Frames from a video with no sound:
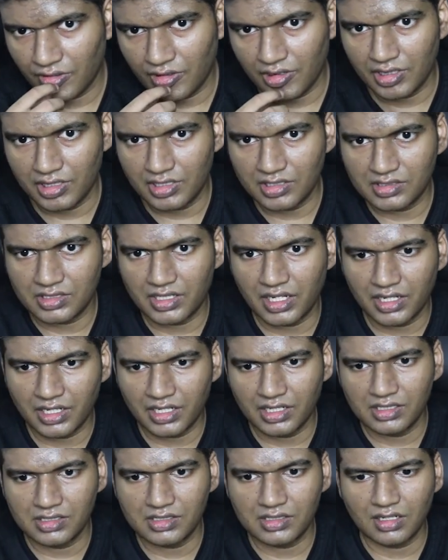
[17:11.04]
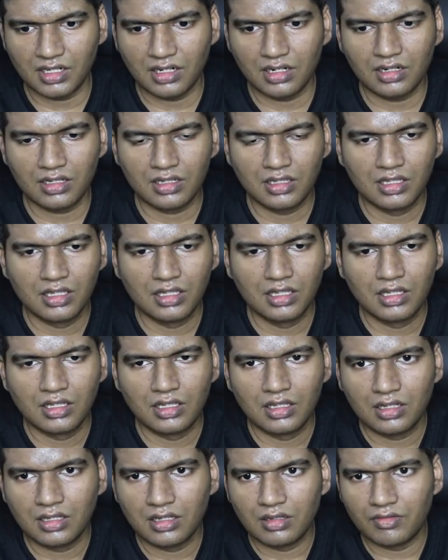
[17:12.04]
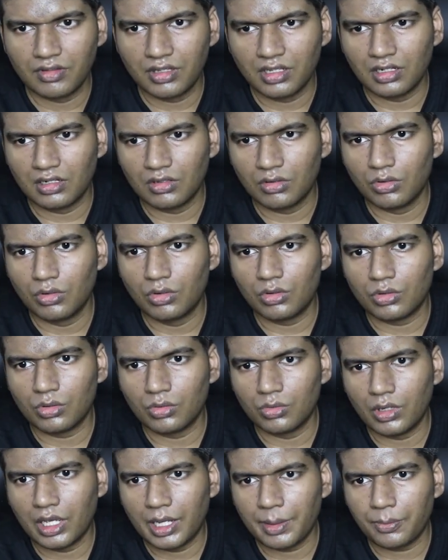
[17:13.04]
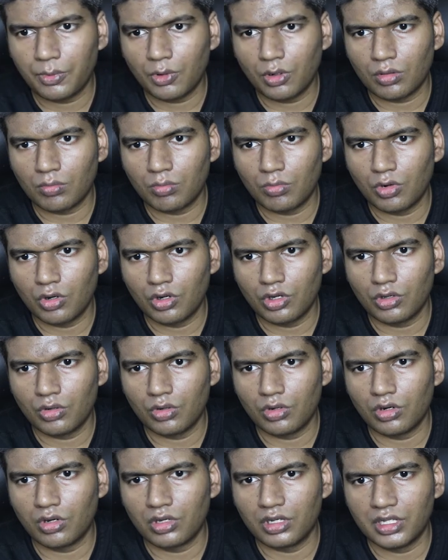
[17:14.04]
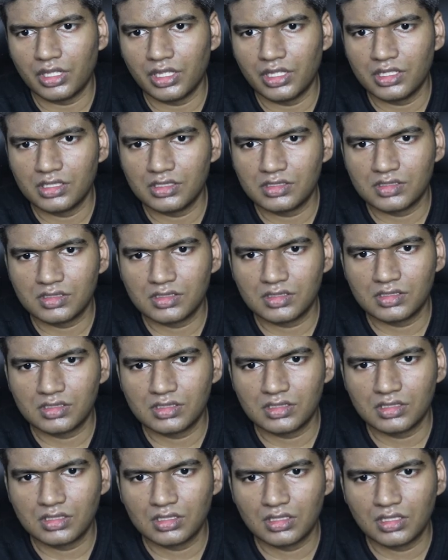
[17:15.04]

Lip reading: Let this get installed. We'll go to app.module.ts.